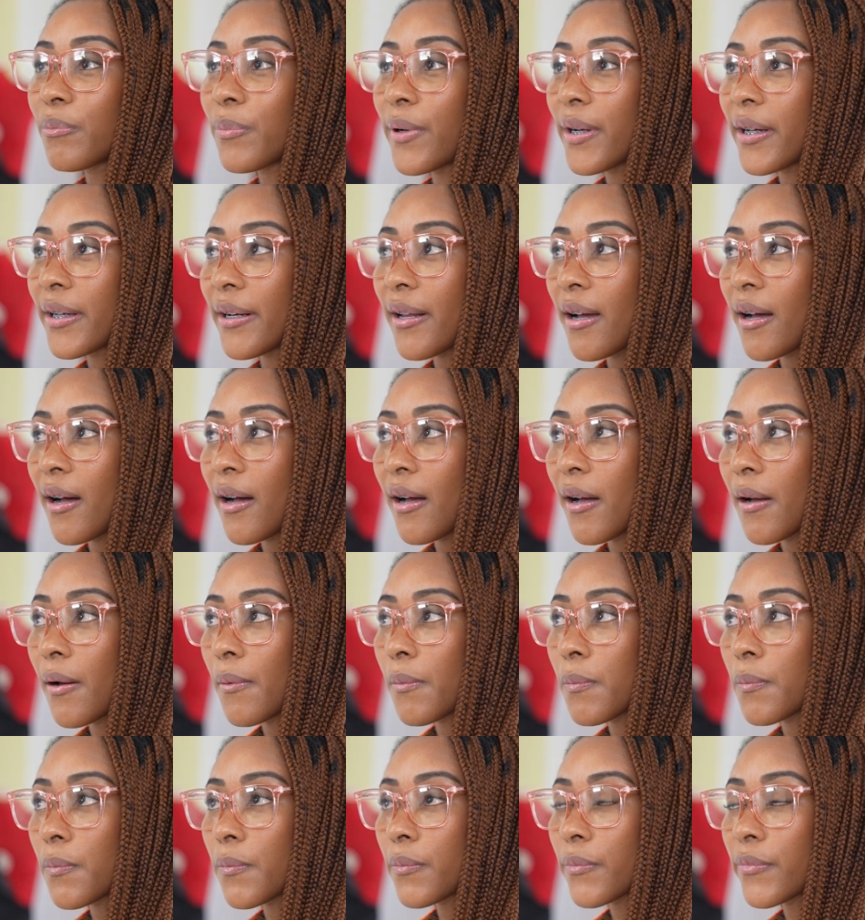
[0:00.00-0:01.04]
But
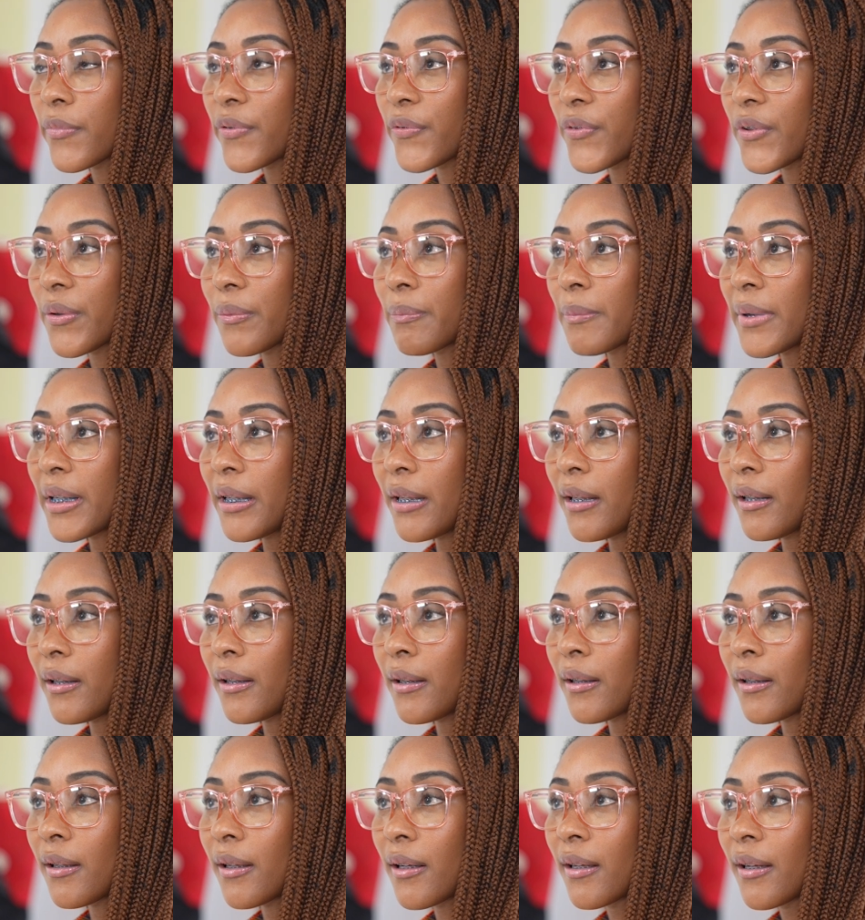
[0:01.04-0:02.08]
for
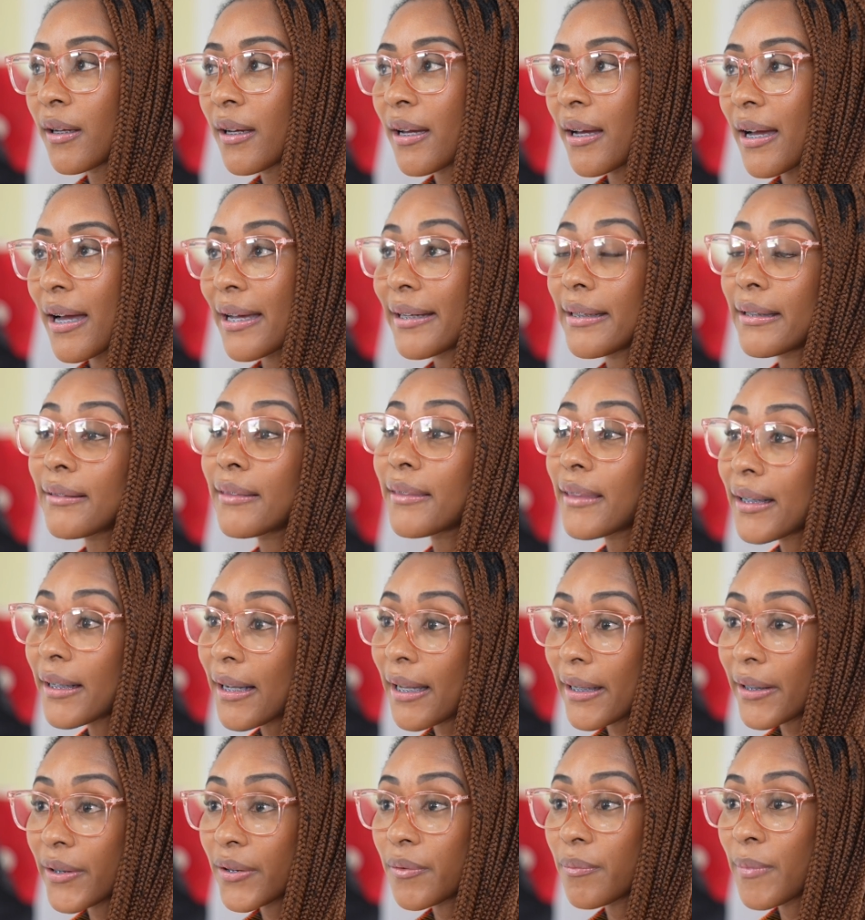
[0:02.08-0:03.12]
me, I didn't think
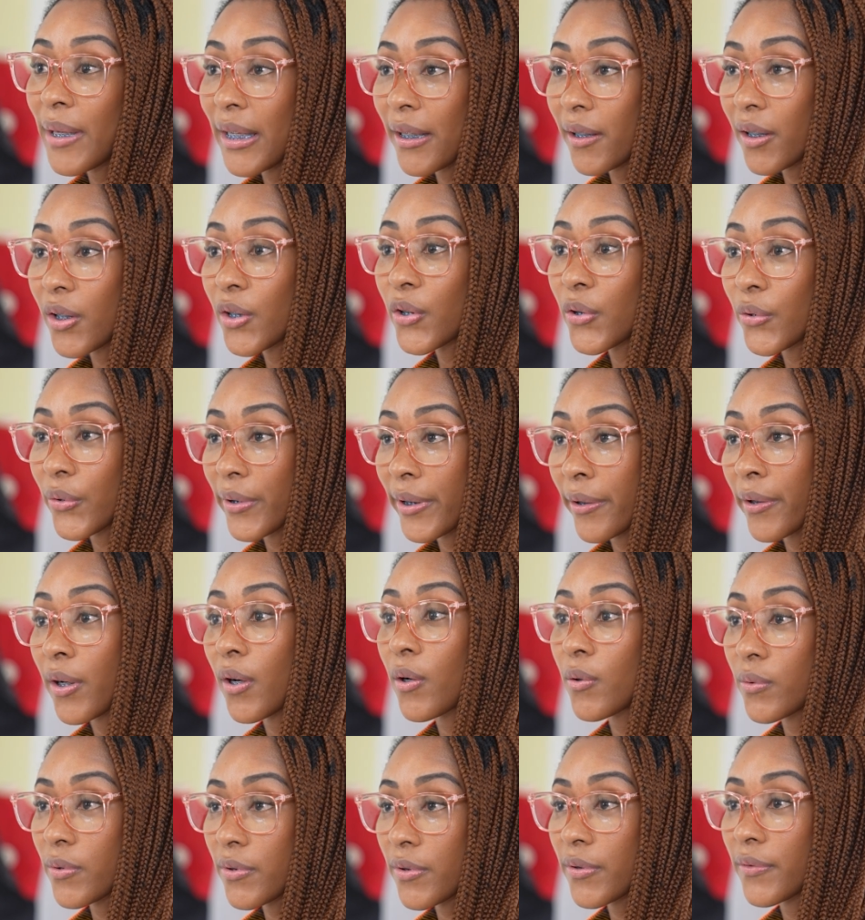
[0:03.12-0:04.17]
I could make a career
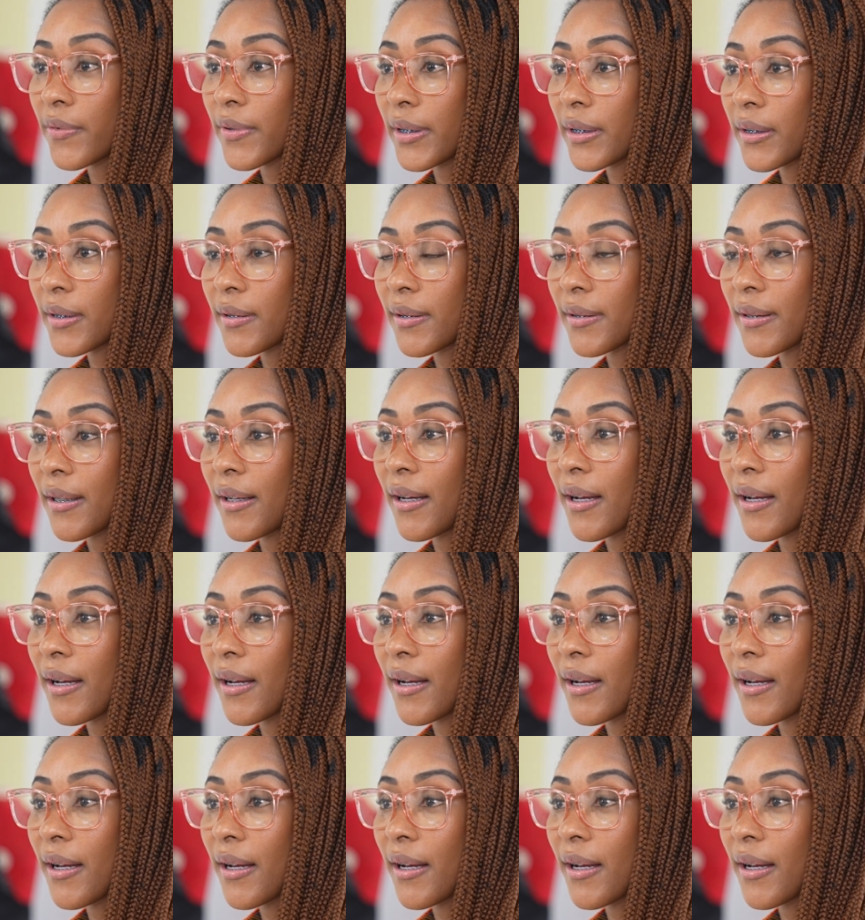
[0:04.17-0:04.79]
out of it.